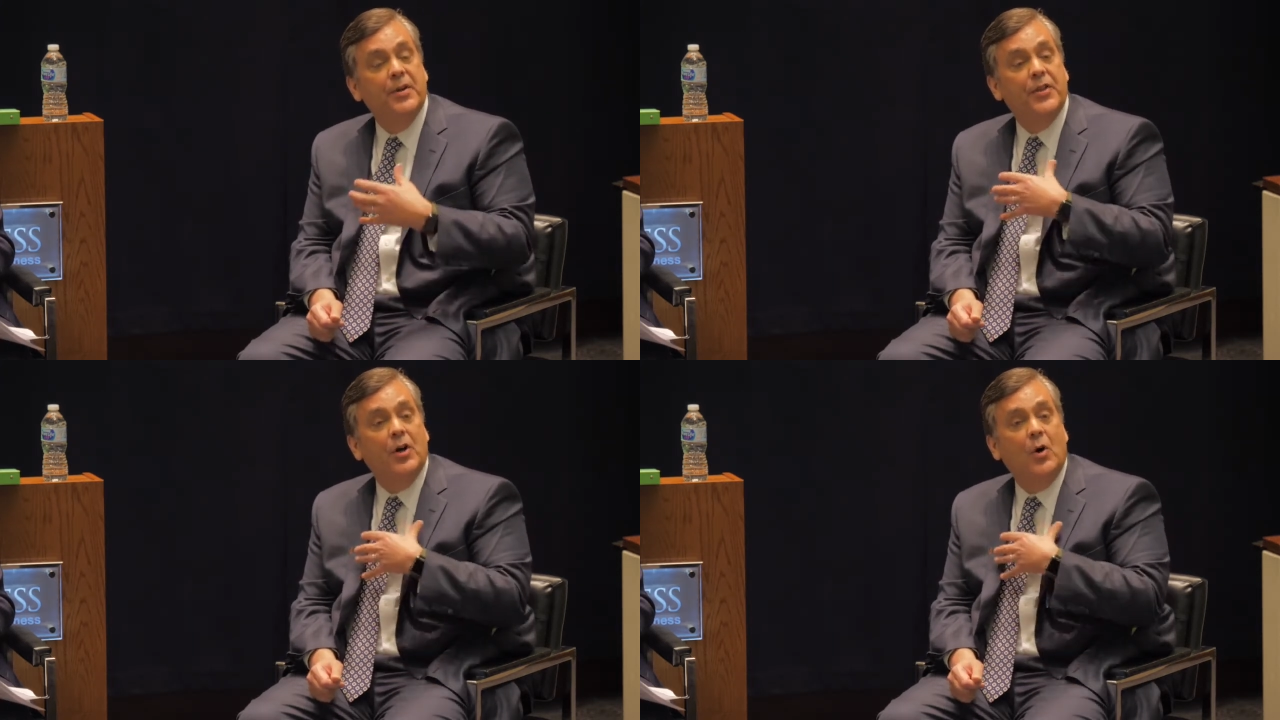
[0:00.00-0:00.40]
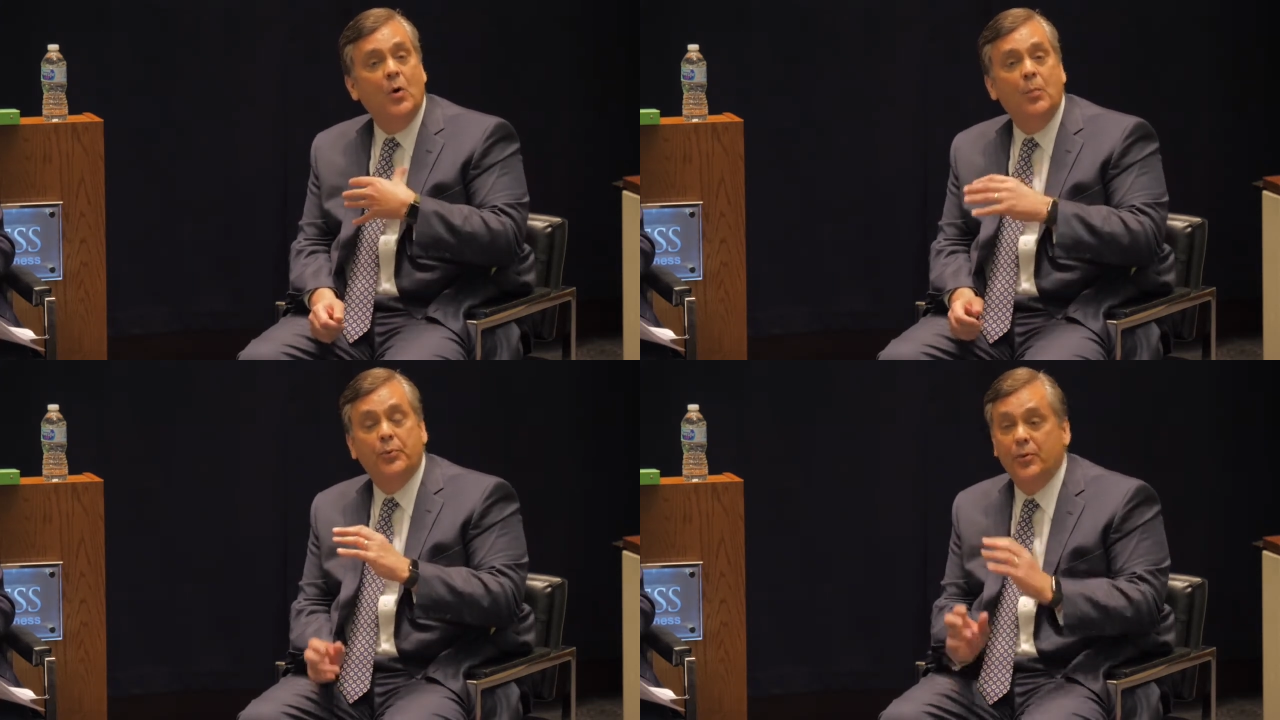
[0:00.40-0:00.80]
But the
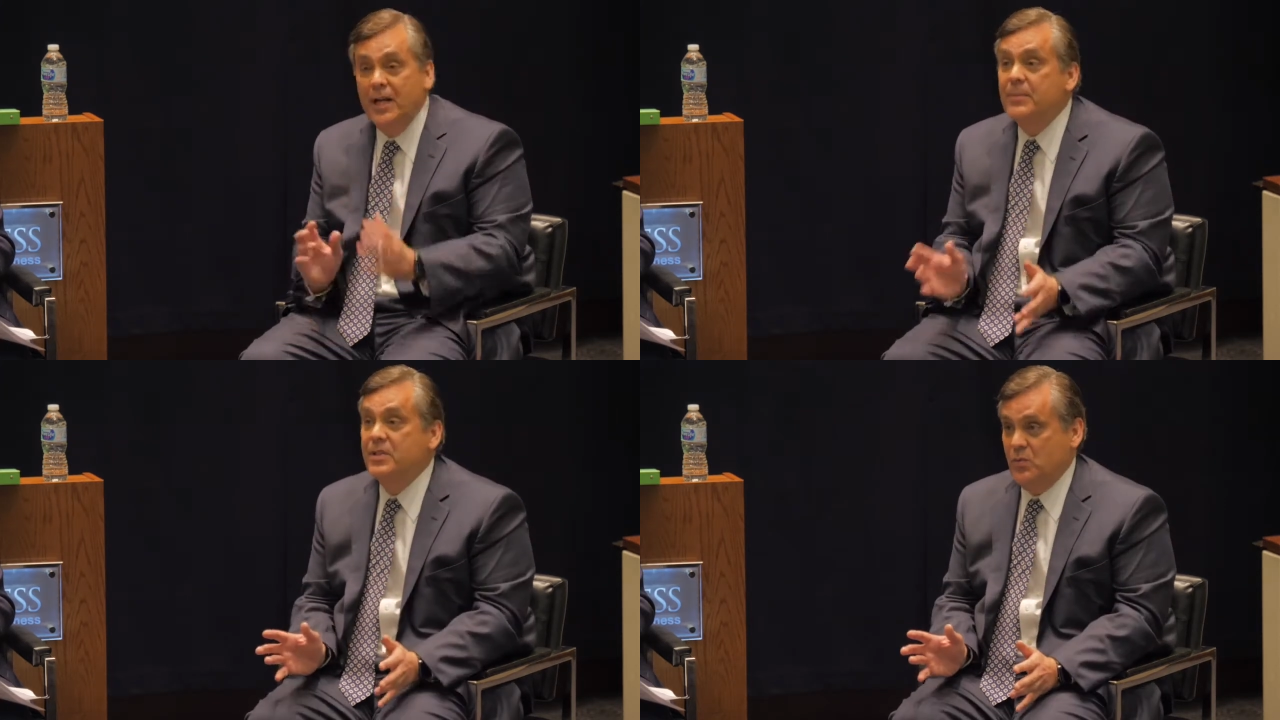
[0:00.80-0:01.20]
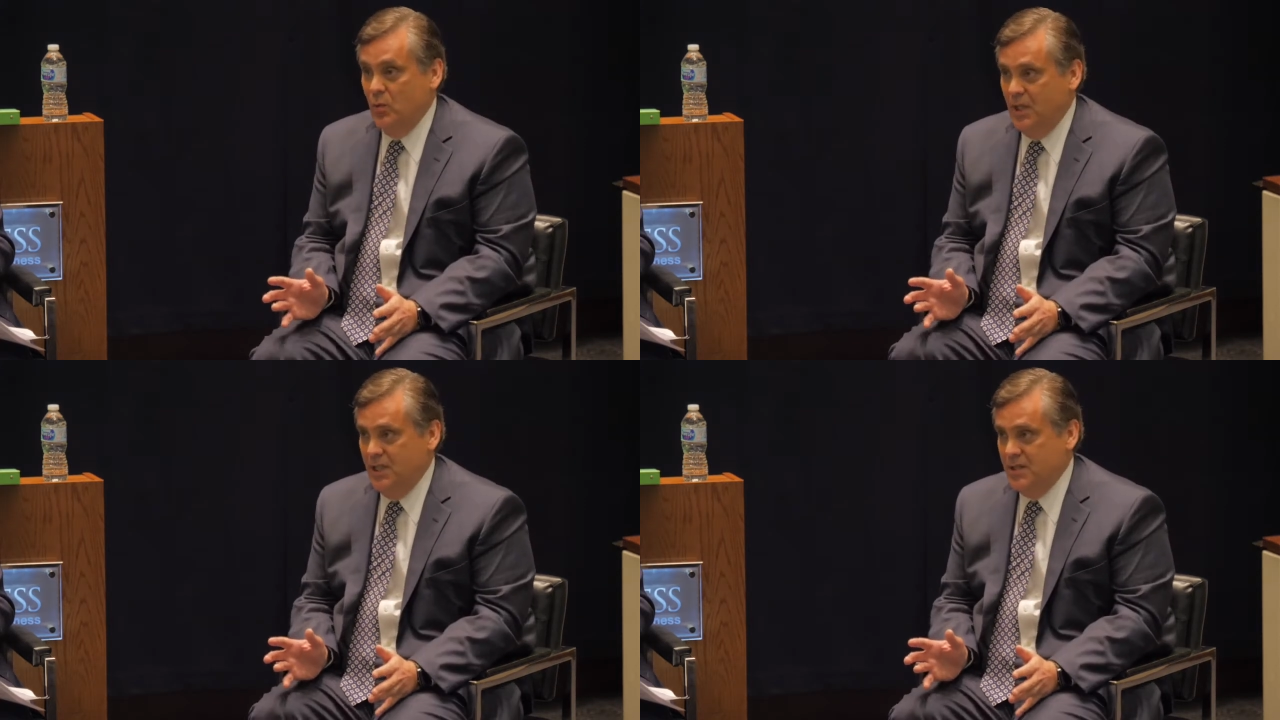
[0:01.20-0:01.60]
whole premise
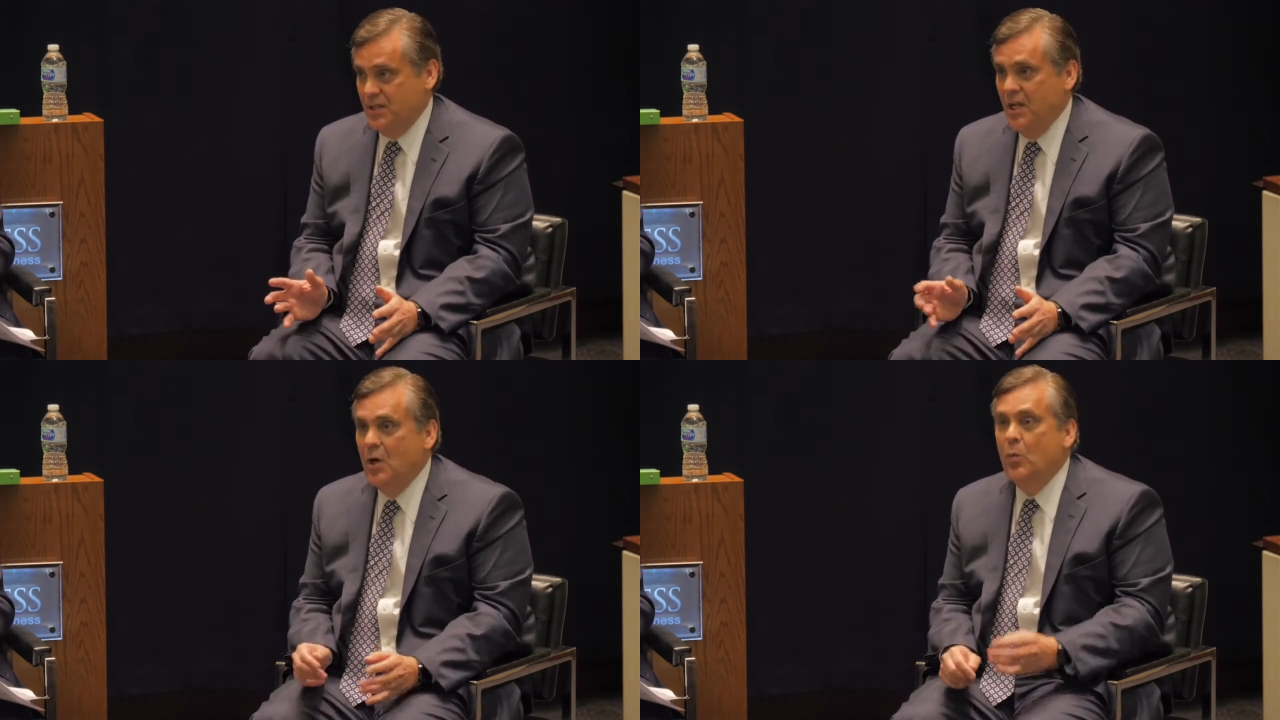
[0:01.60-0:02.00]
was,